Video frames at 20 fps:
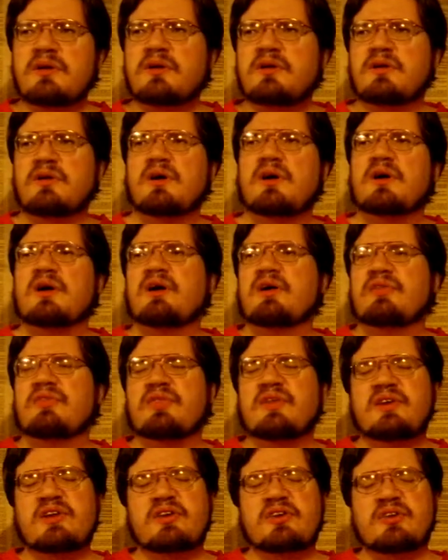
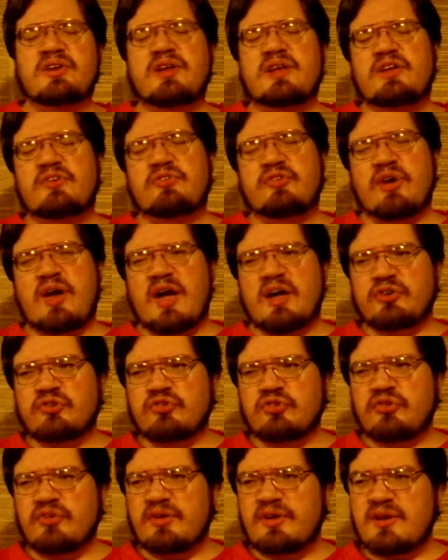to
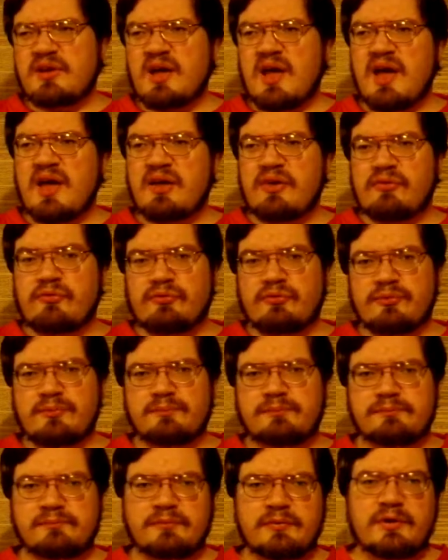actually have
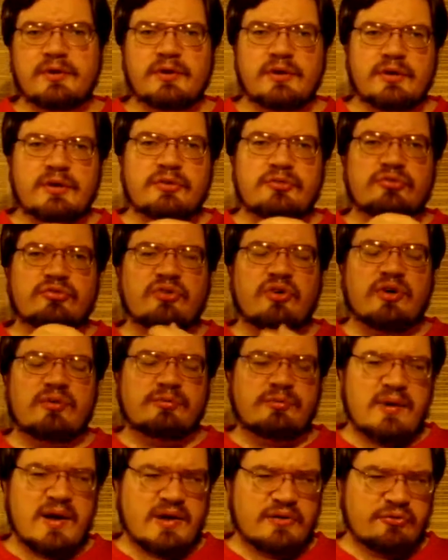
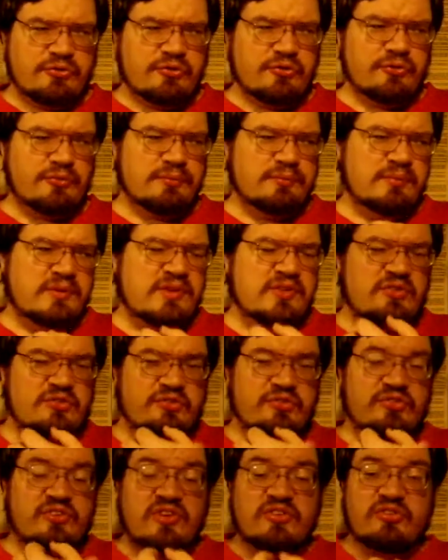direct
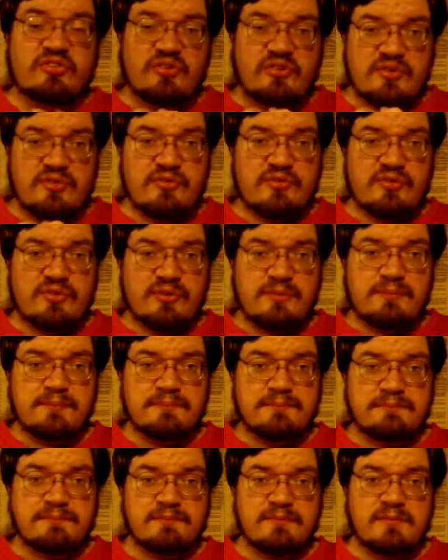incentive
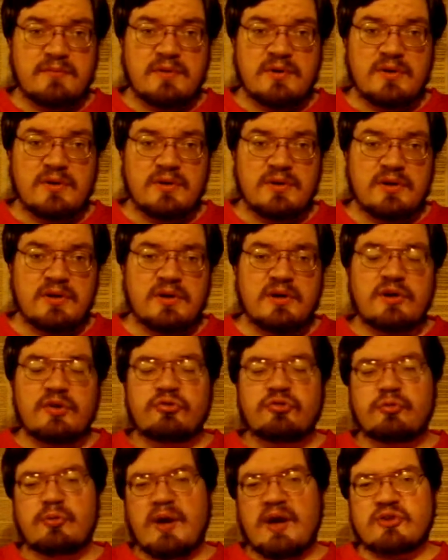
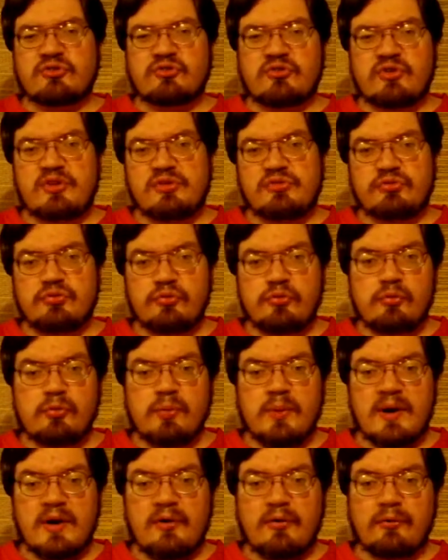to actually do
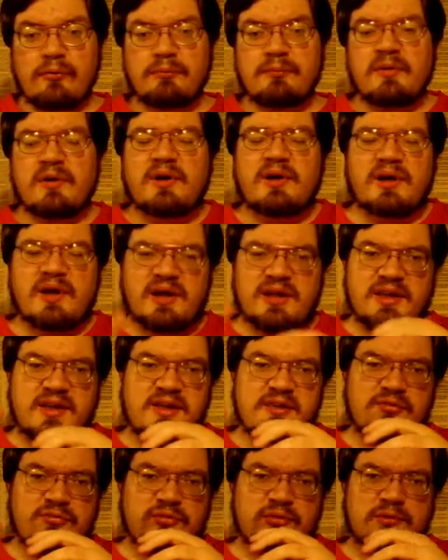well and
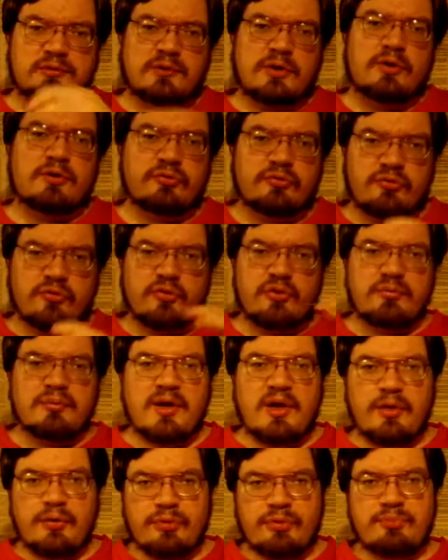give long-term
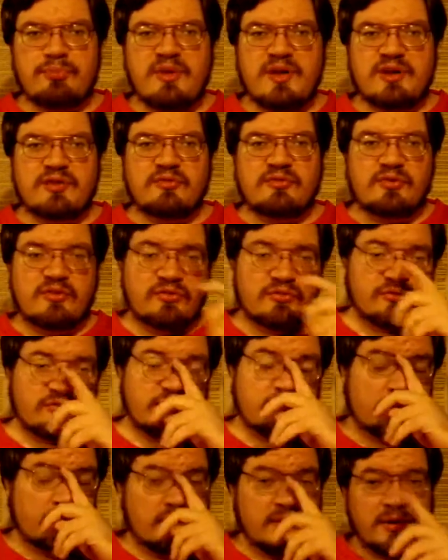health benefits
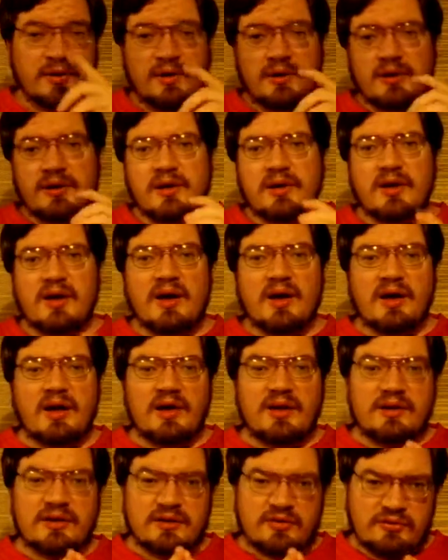
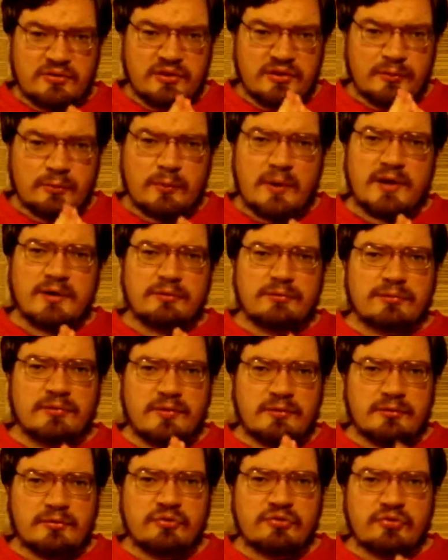in a way that
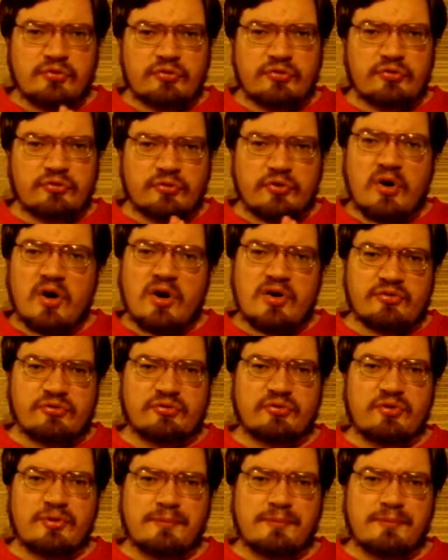reduces cost.